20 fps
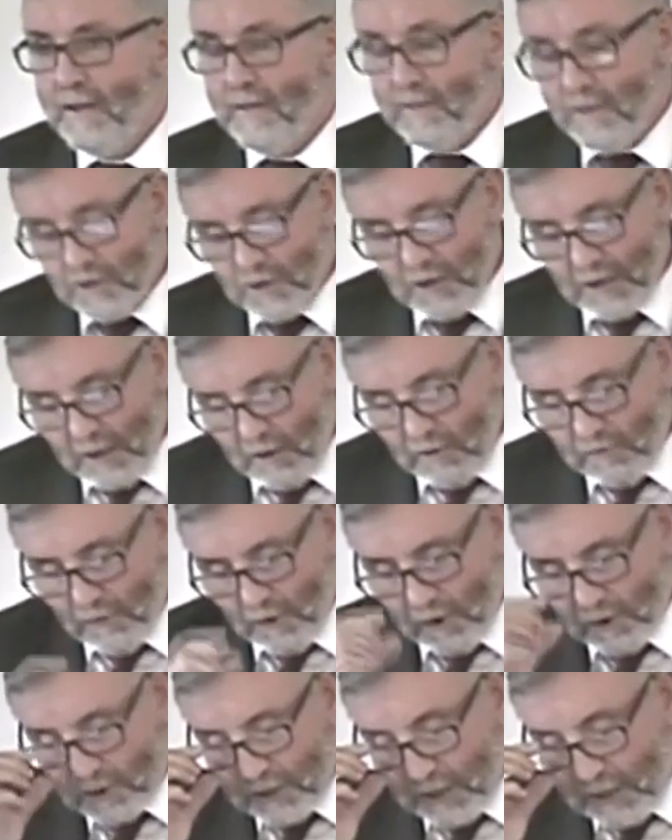There's a little
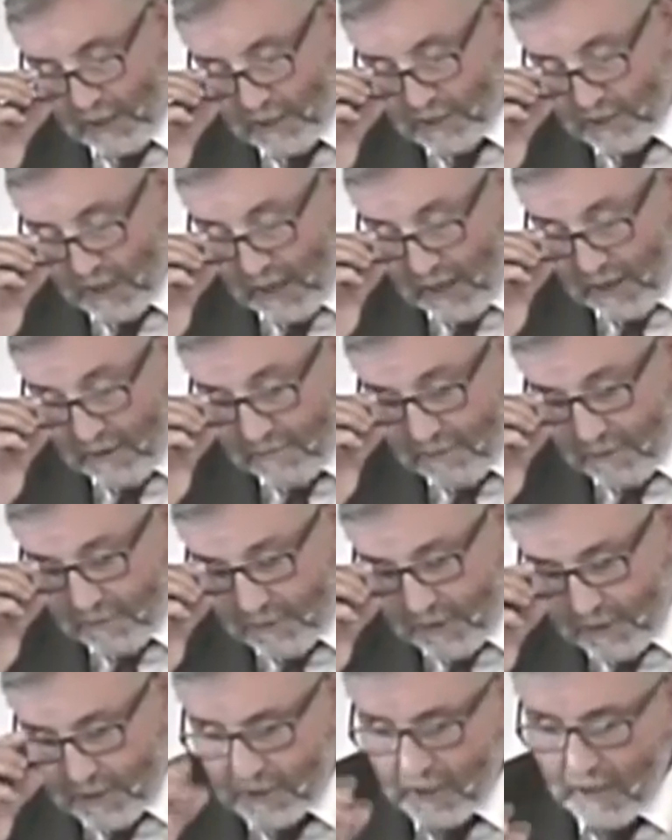verse in Isaiah
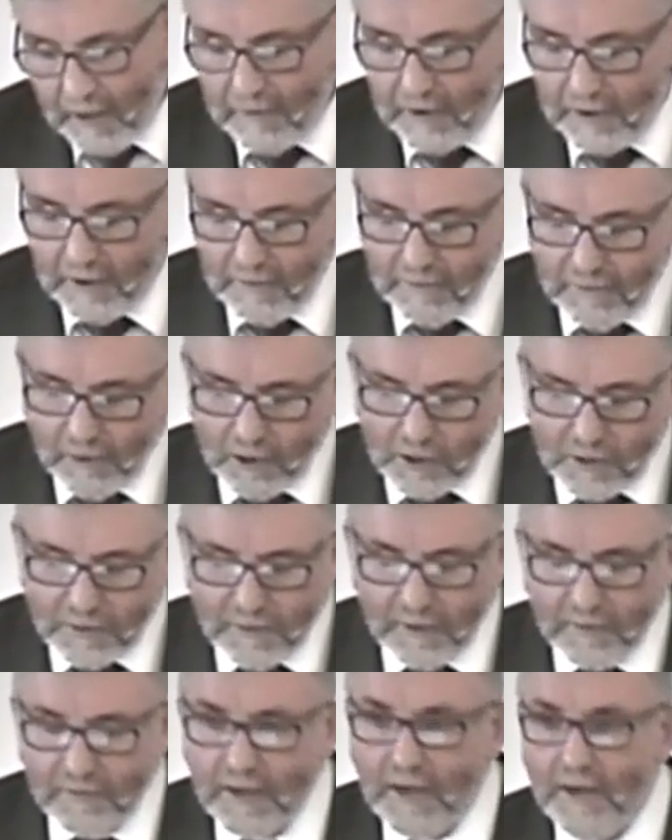57 and verse
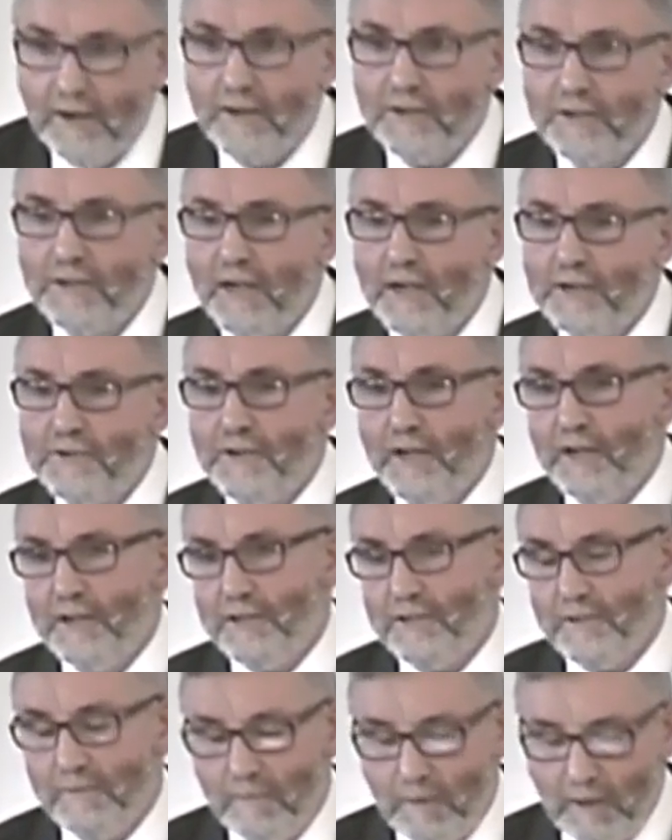15. It says
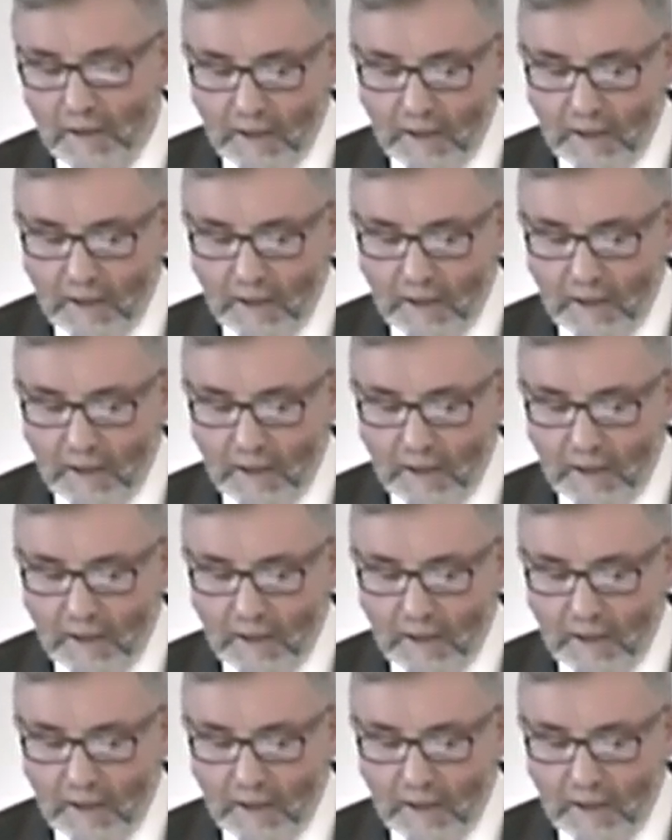this.